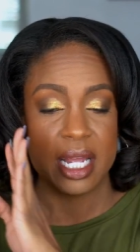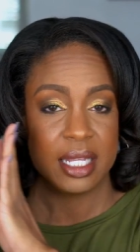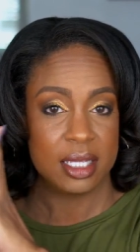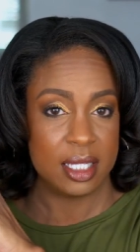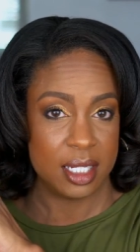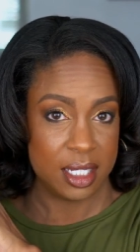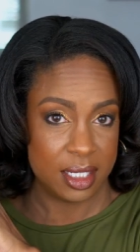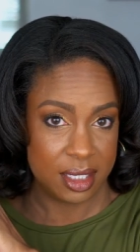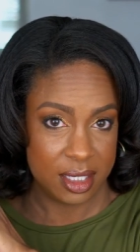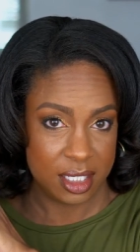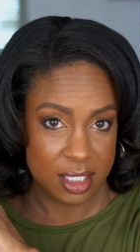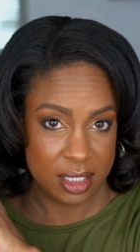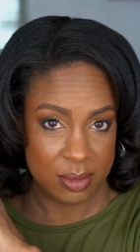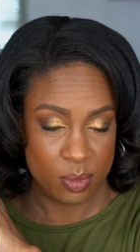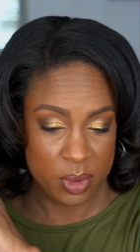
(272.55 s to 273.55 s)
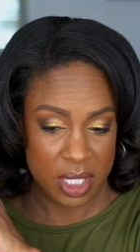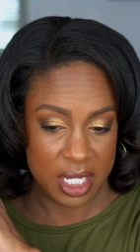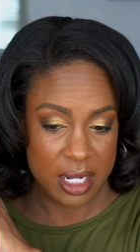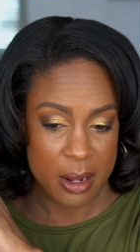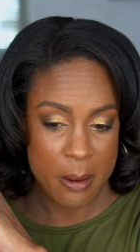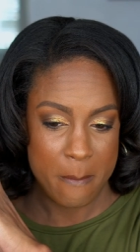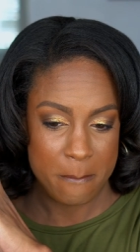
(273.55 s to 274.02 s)
and then this
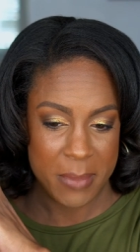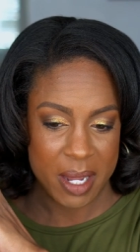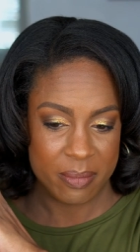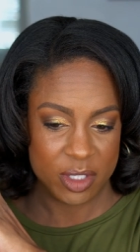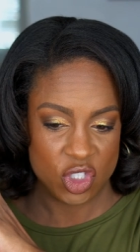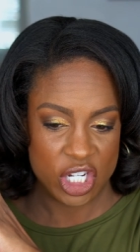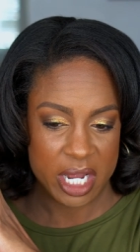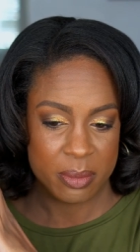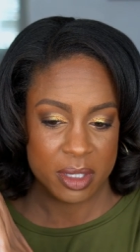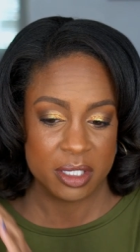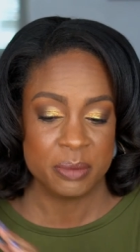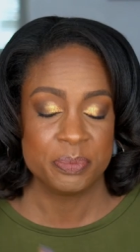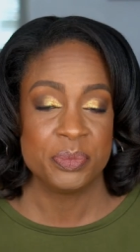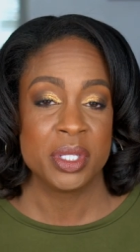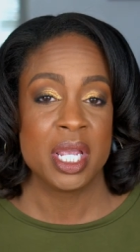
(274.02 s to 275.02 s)
big Mama Jamma.